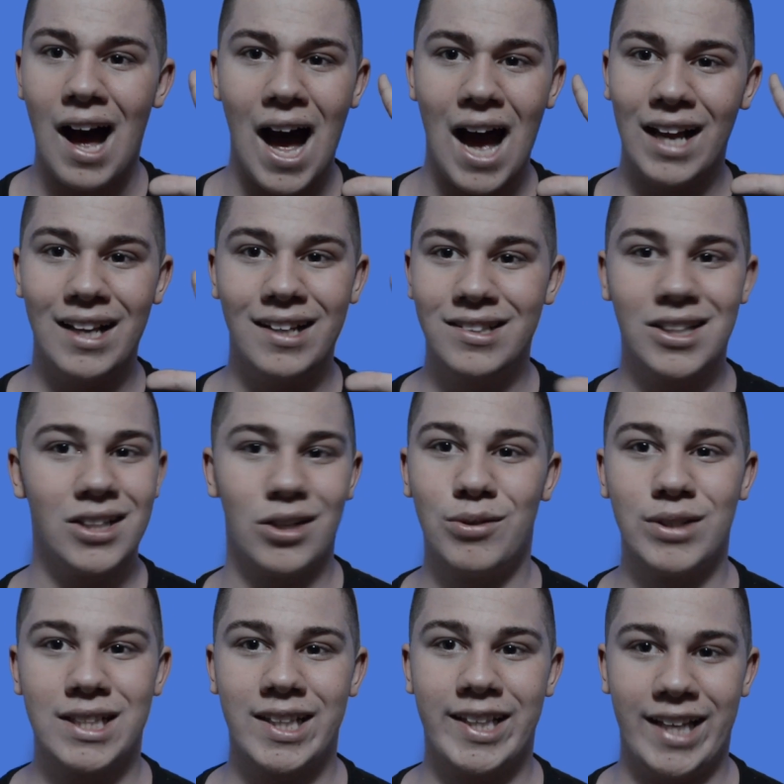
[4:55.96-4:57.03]
I don't know
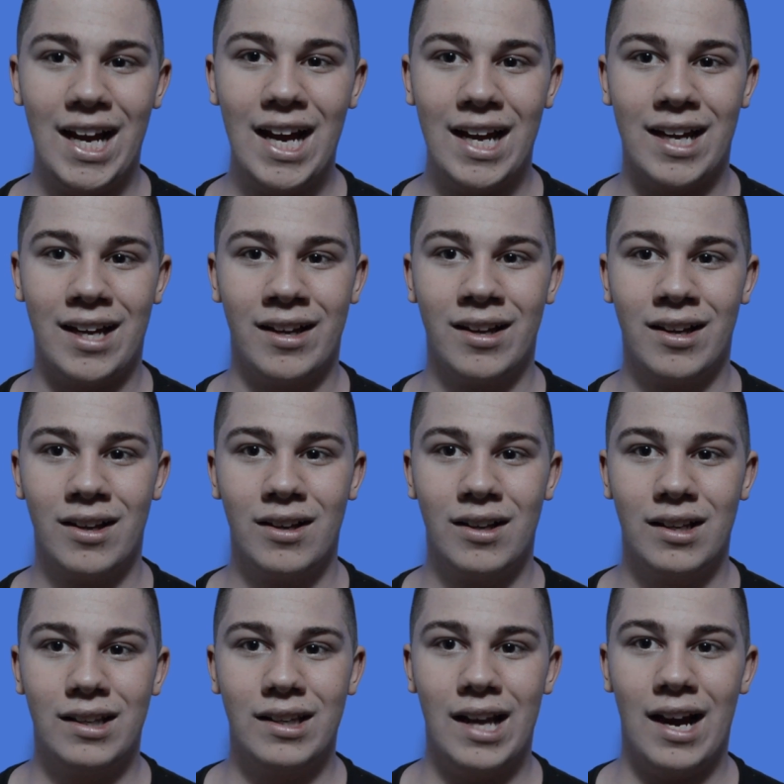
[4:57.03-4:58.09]
what to say.
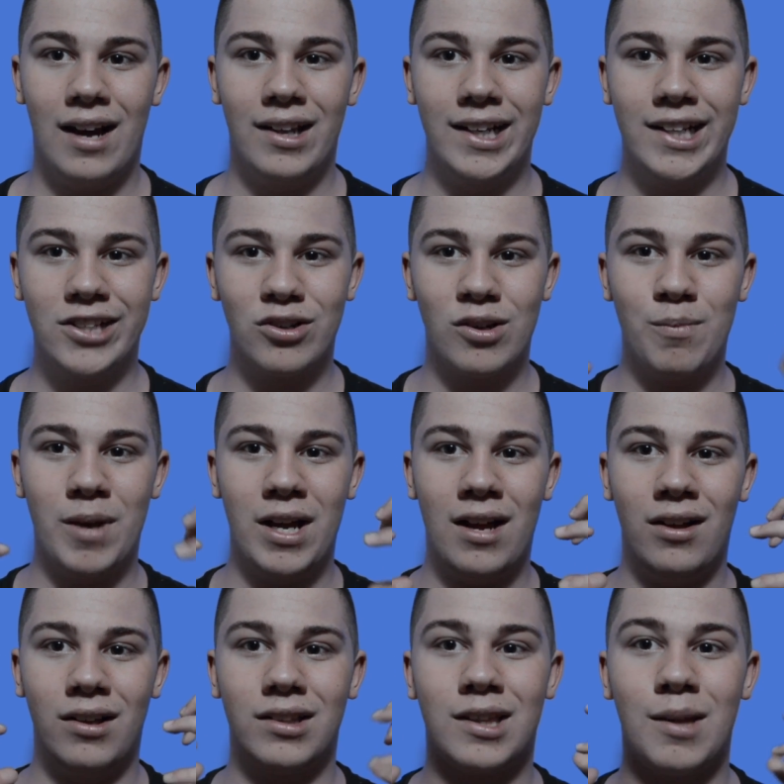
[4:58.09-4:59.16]
Now, let's talk
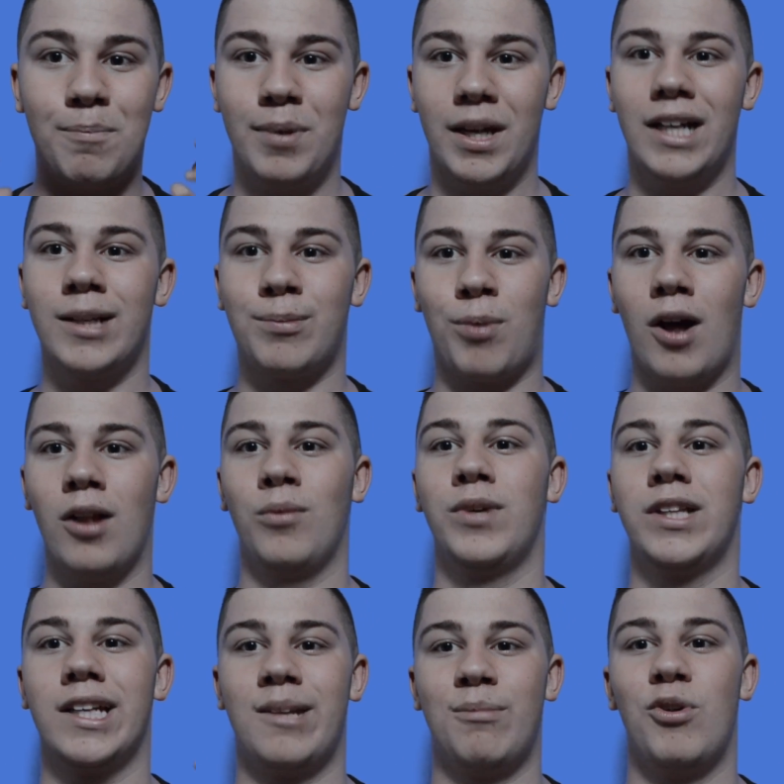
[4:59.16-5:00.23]
about the biggest problem
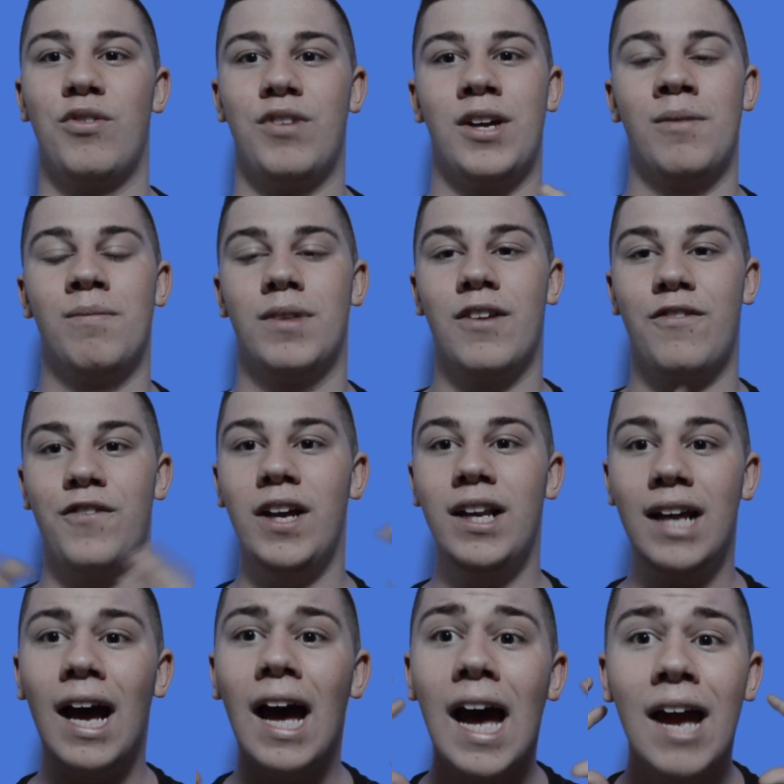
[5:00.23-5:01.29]
with this movie. The thing
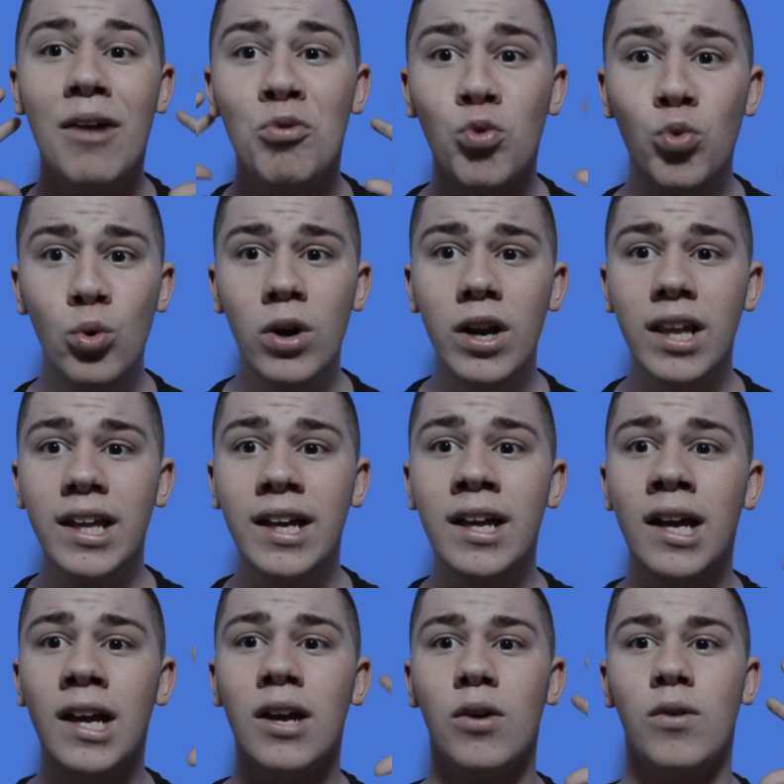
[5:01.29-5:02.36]
that I really,